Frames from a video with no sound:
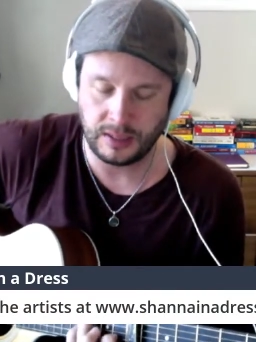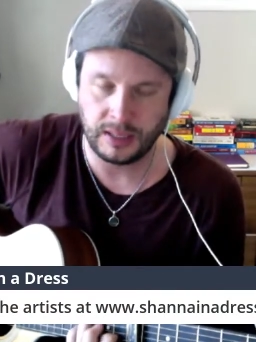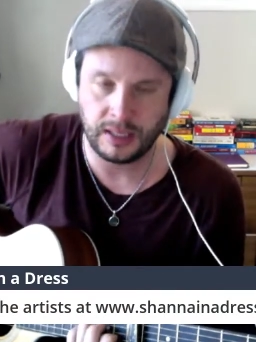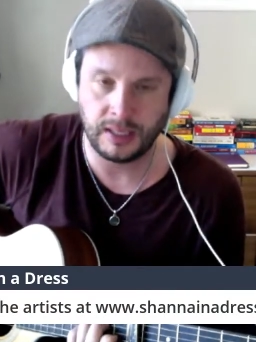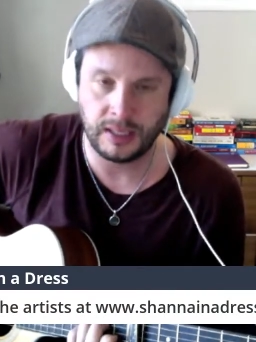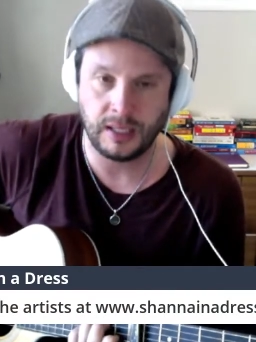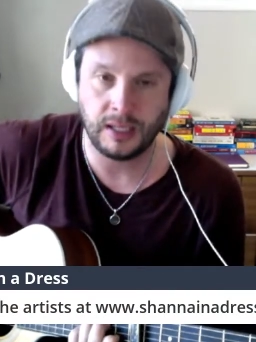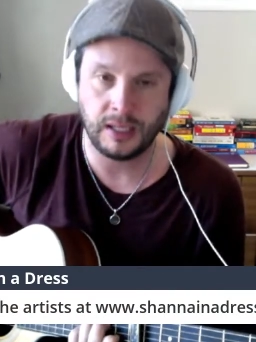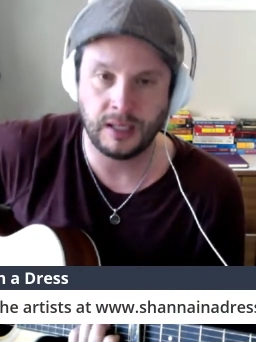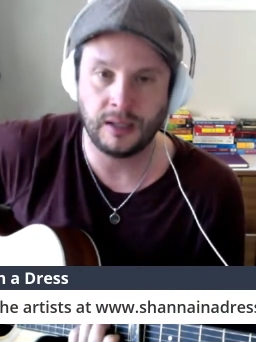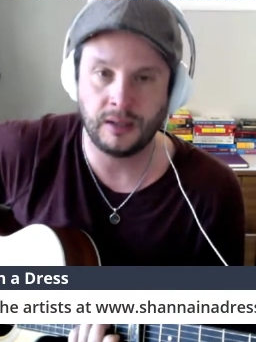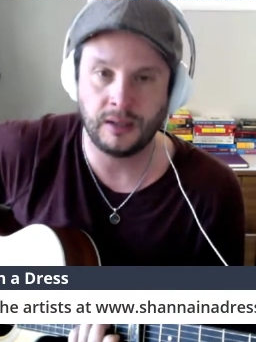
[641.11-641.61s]

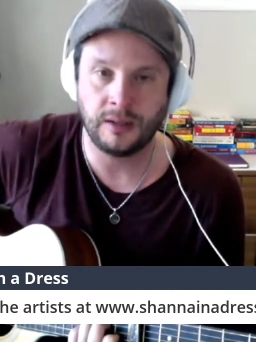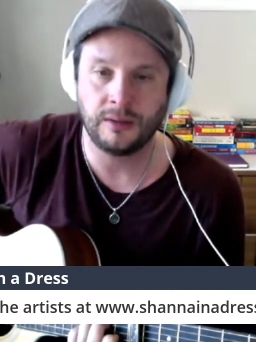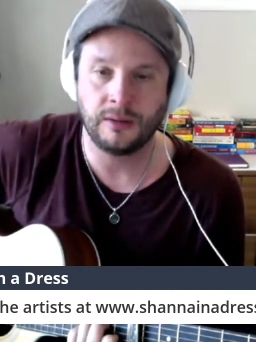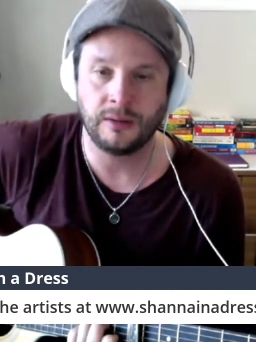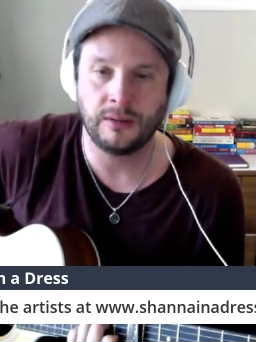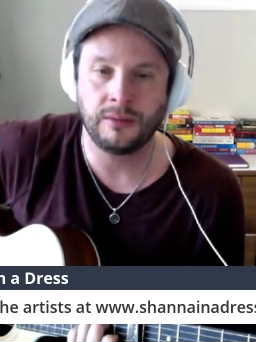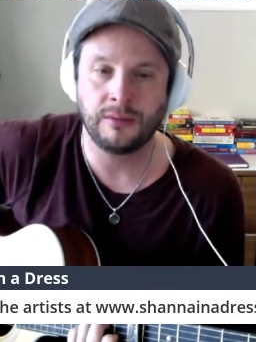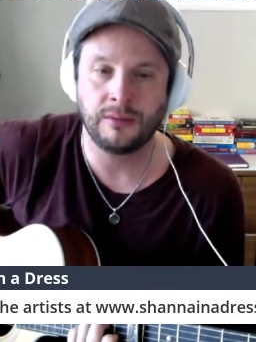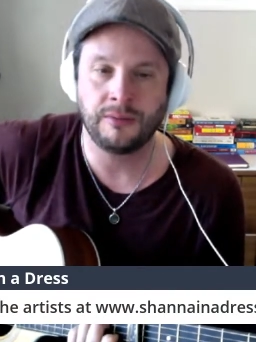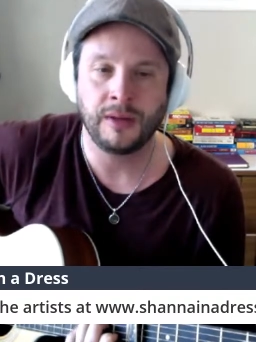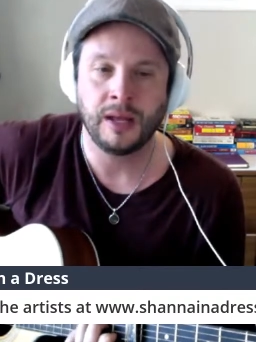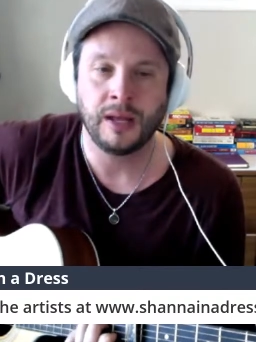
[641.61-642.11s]

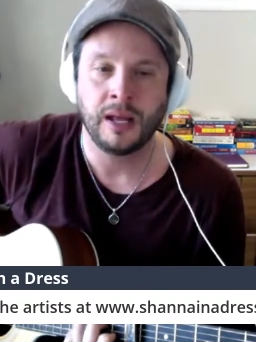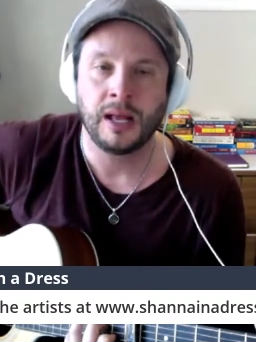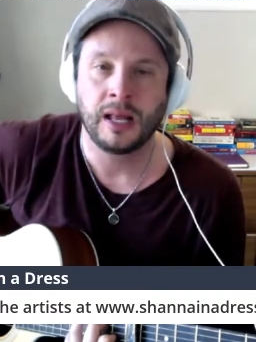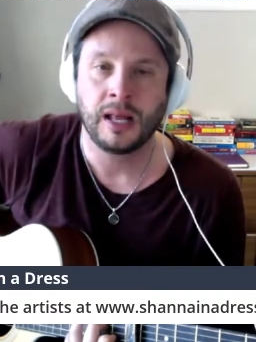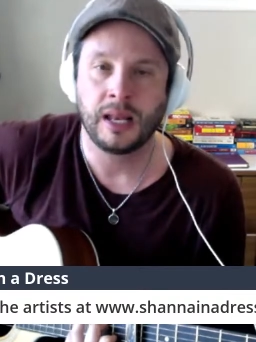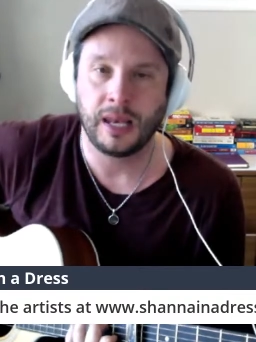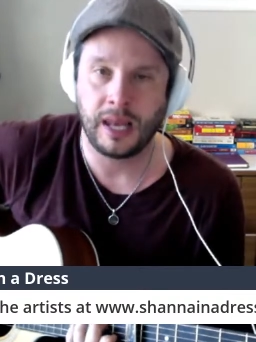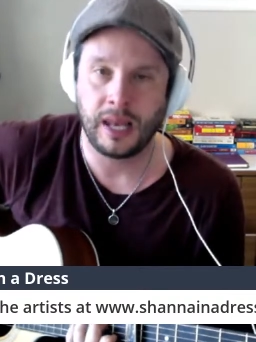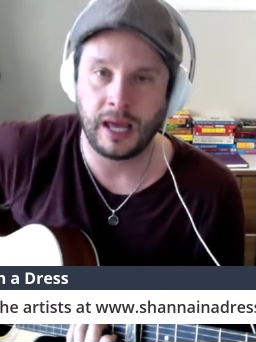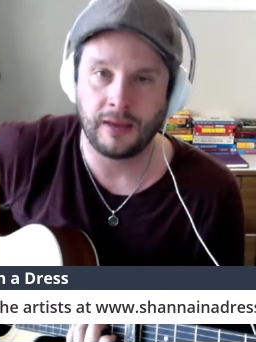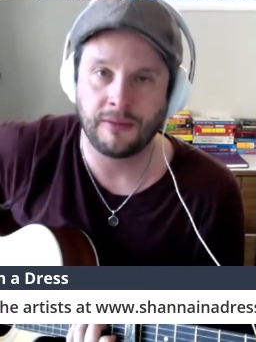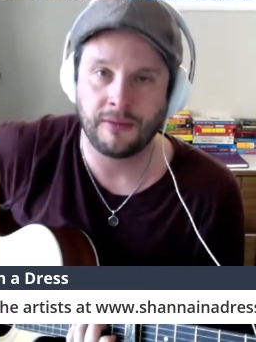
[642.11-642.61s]
live
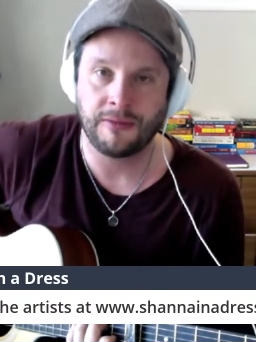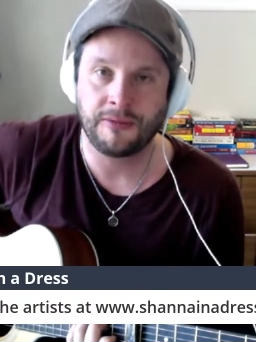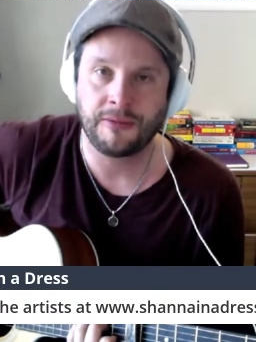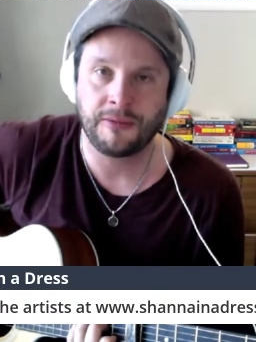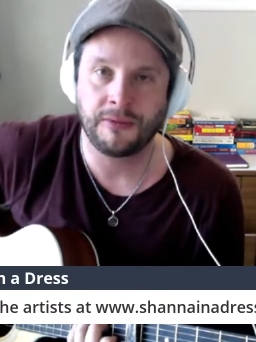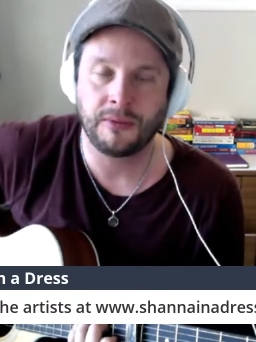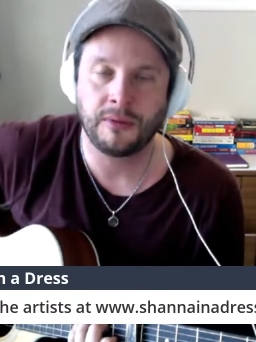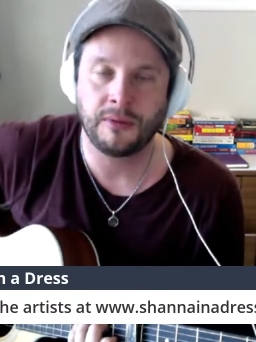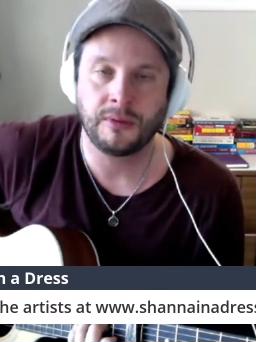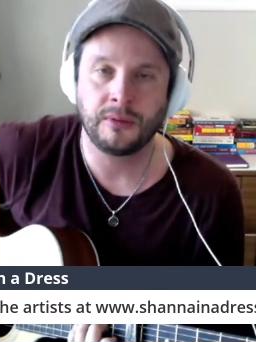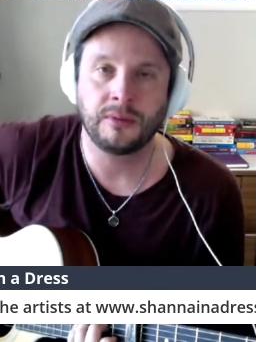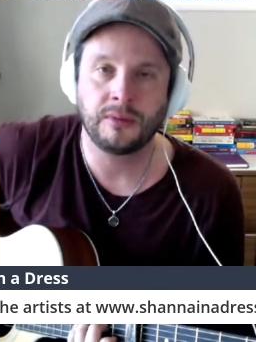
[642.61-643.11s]
a life
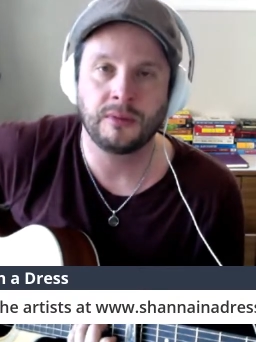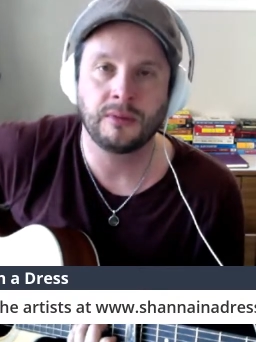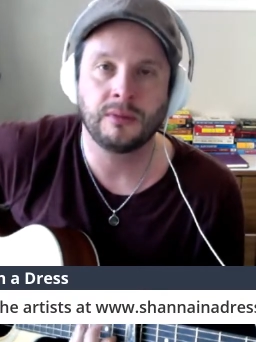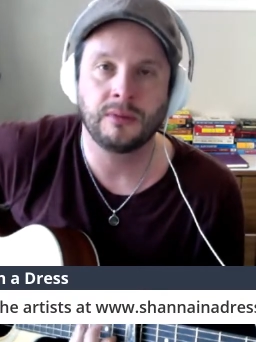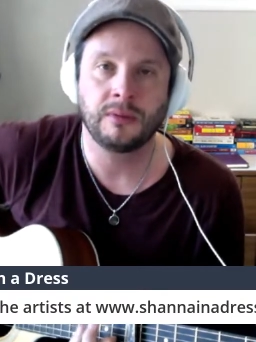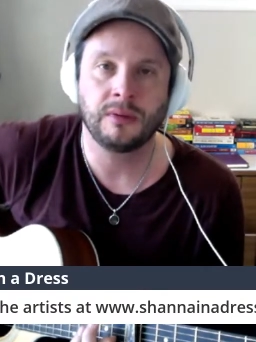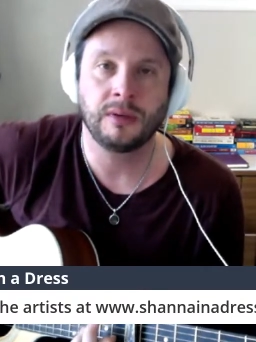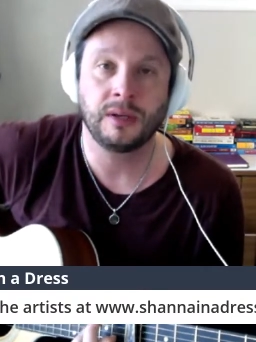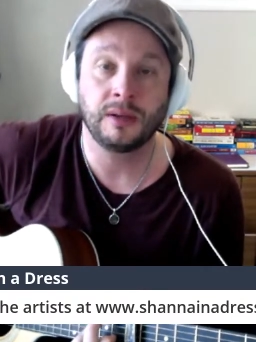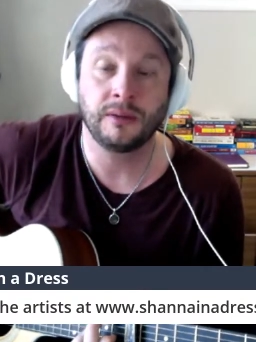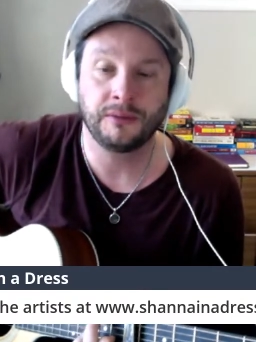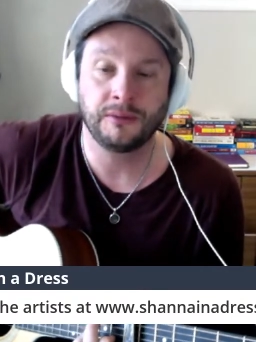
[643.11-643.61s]
full